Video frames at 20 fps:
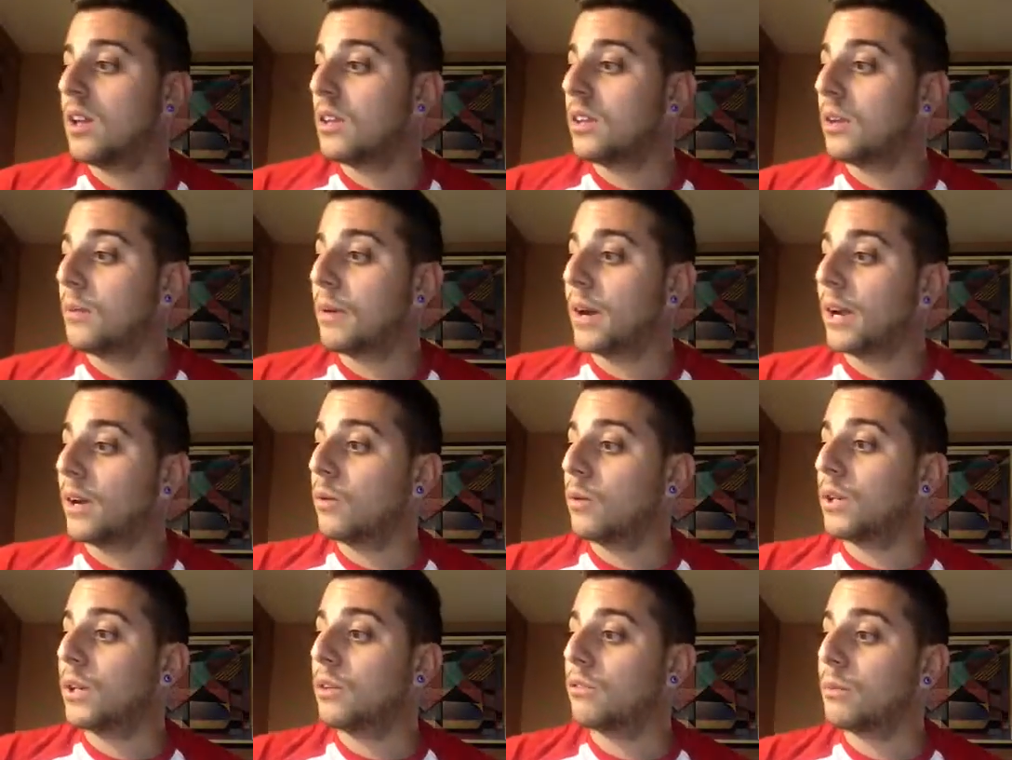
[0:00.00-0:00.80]

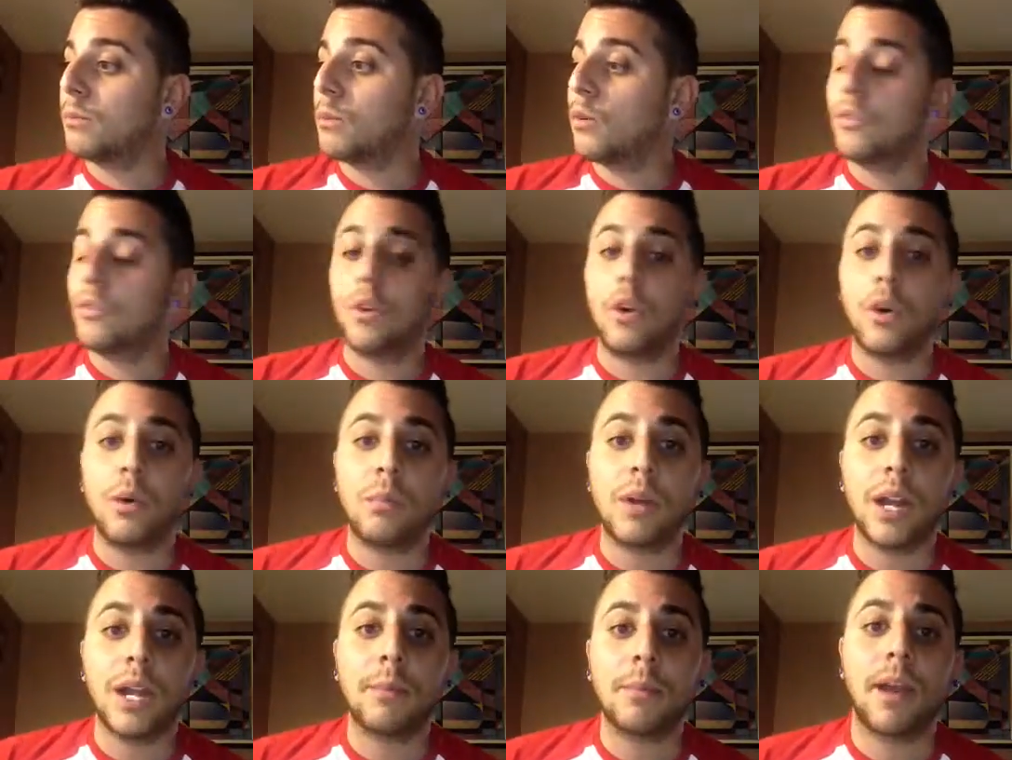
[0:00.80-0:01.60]
When you remove the old
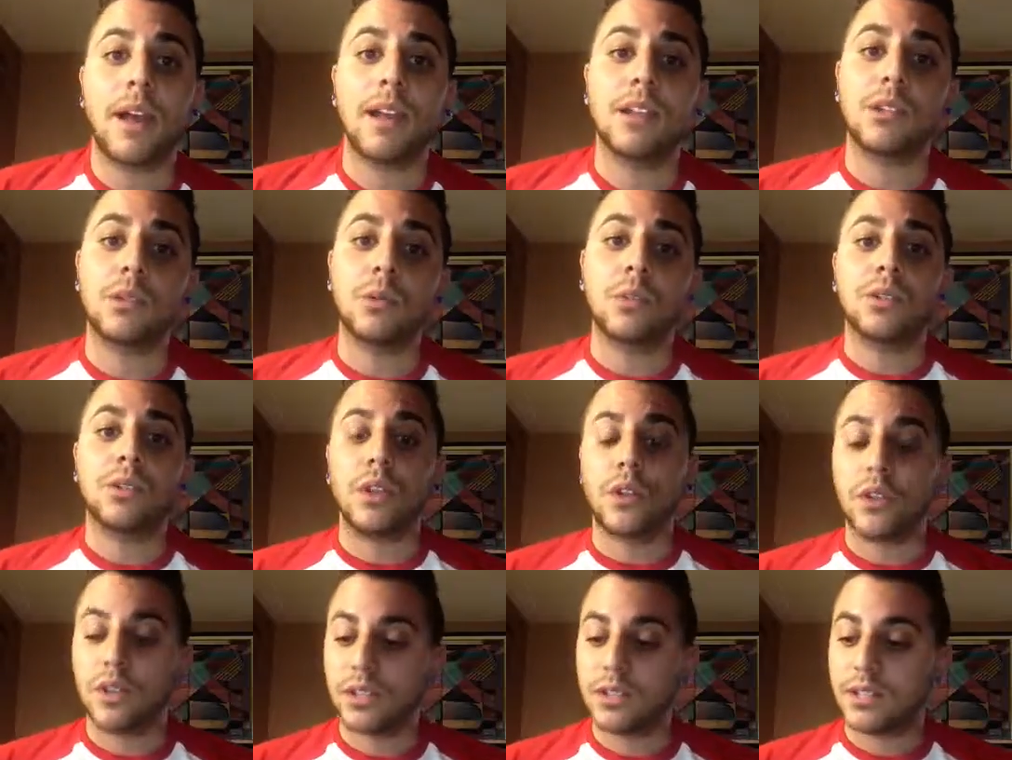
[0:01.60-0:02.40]
brake pads, you will
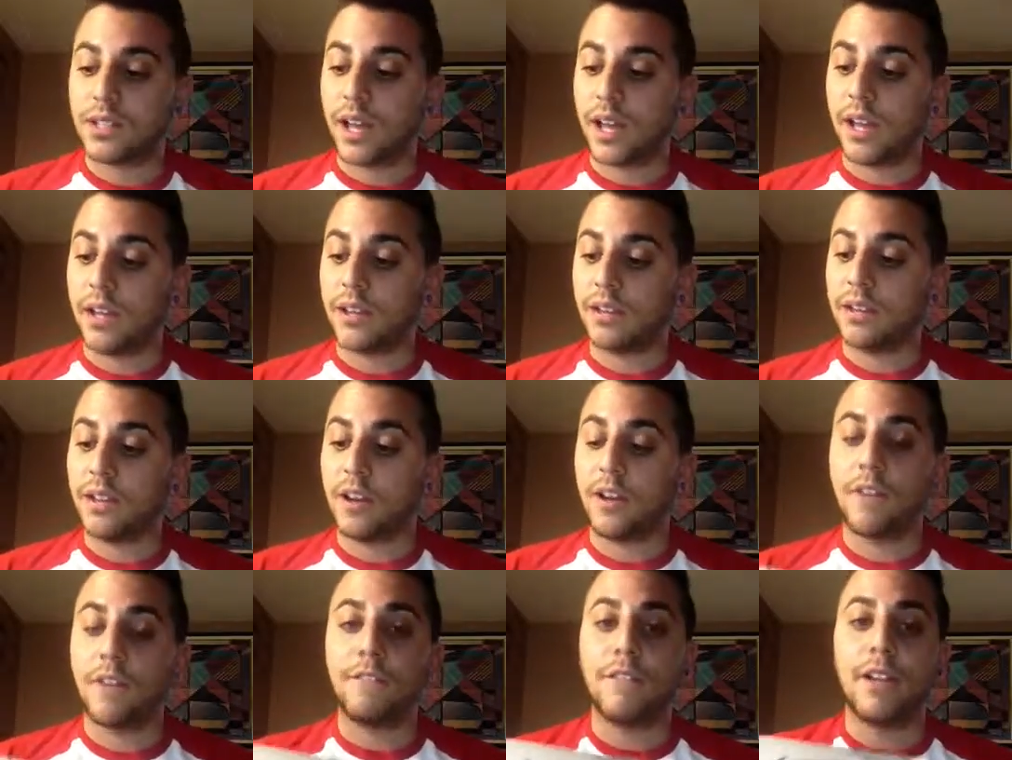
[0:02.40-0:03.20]
notice that they
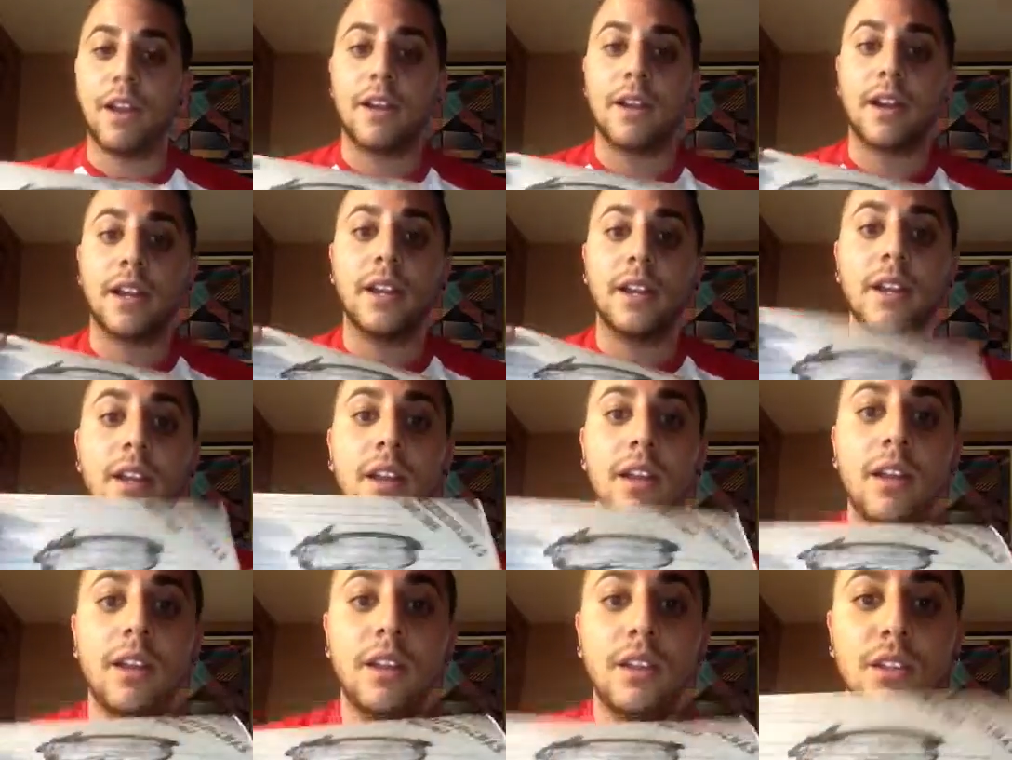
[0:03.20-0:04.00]
are very
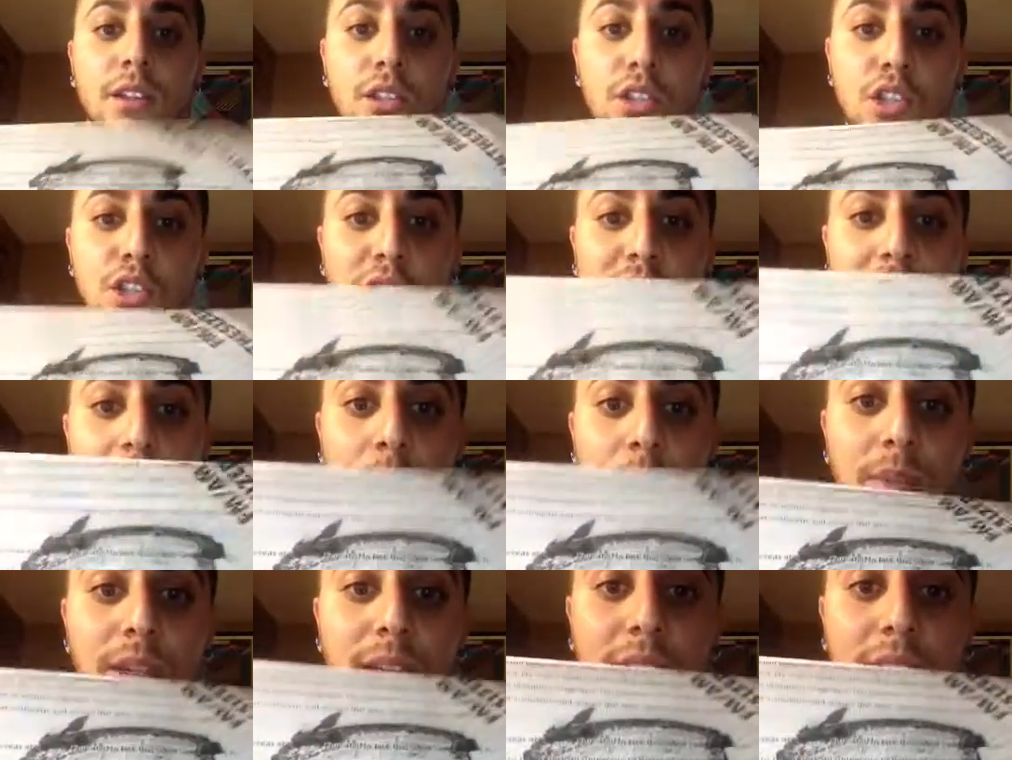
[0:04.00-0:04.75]
scrapped.